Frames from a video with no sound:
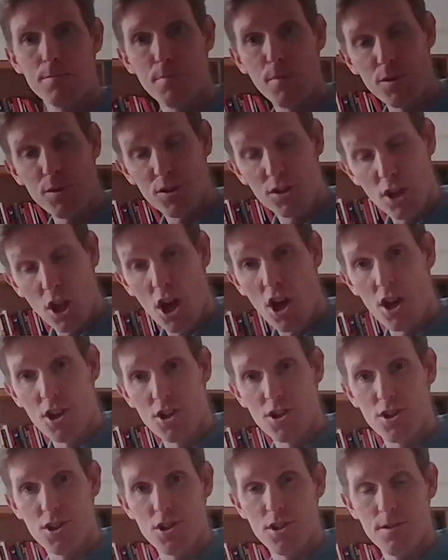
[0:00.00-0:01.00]

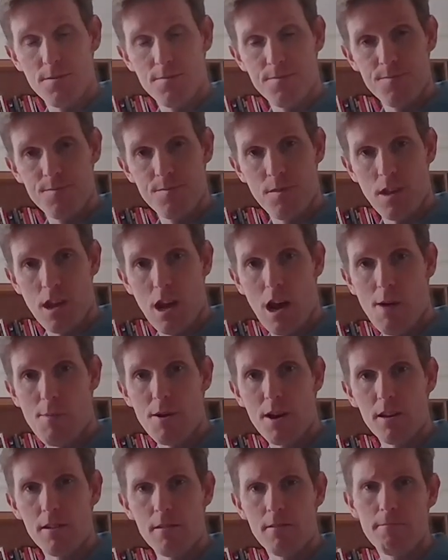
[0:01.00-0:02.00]
surge
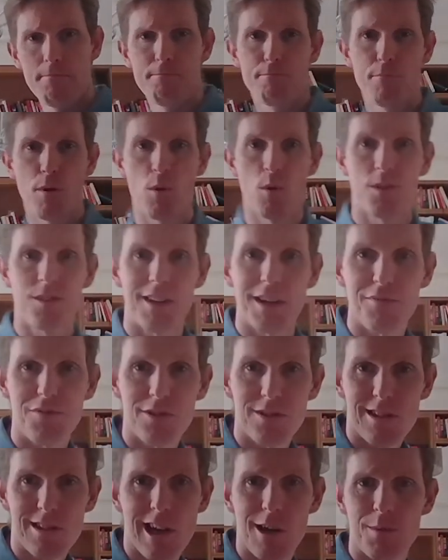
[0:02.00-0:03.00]
coming, but with
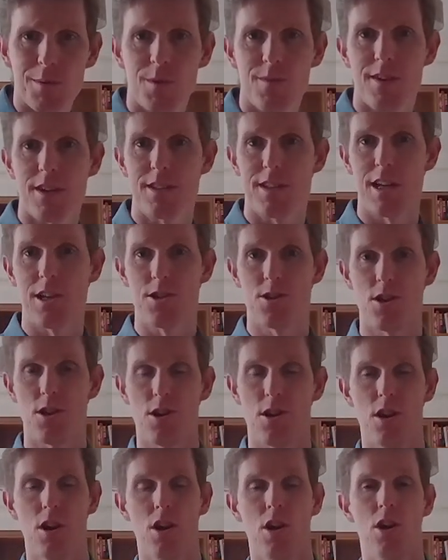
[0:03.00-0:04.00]
different types of
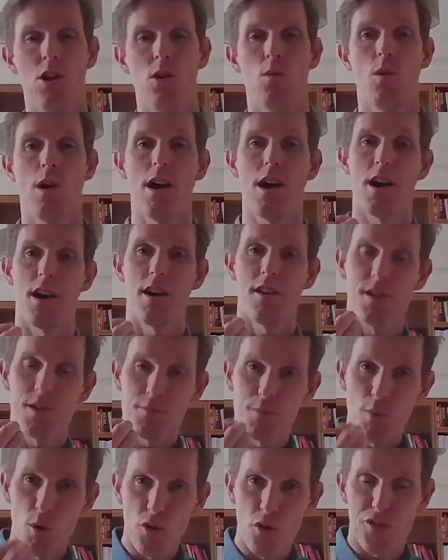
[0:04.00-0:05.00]
attention, where
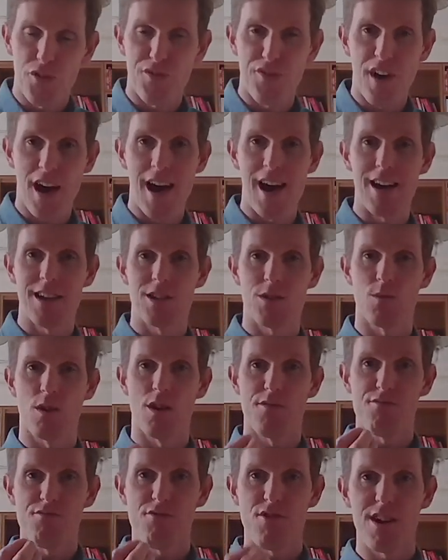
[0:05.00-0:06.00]
sports fans would
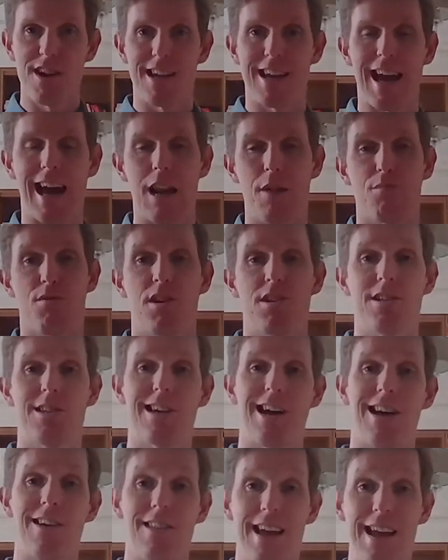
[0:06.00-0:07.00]
have recalibrated
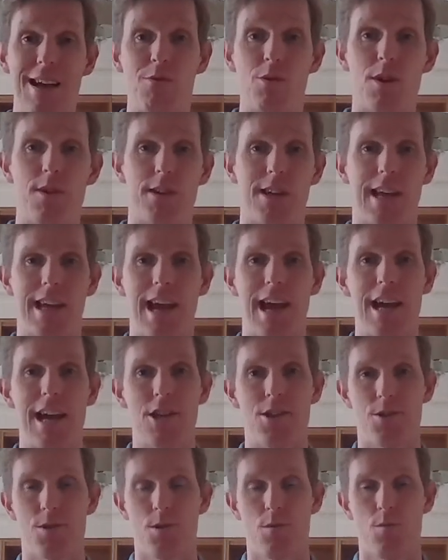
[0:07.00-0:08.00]
how they want to
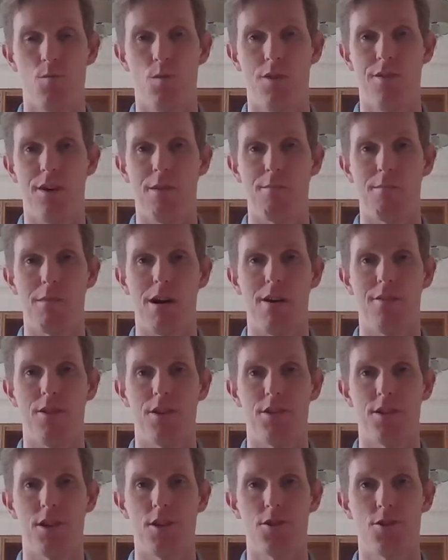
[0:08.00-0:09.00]
engage with our
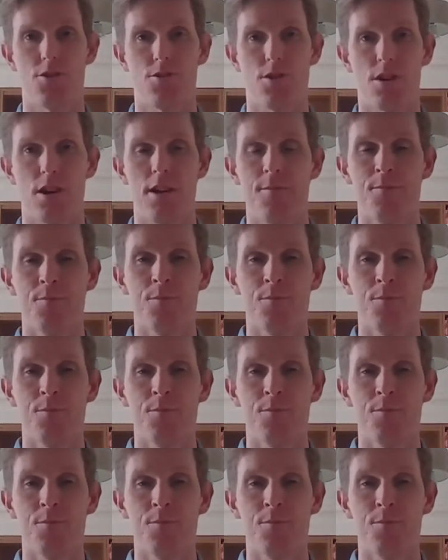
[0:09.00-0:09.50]
marvellous industry.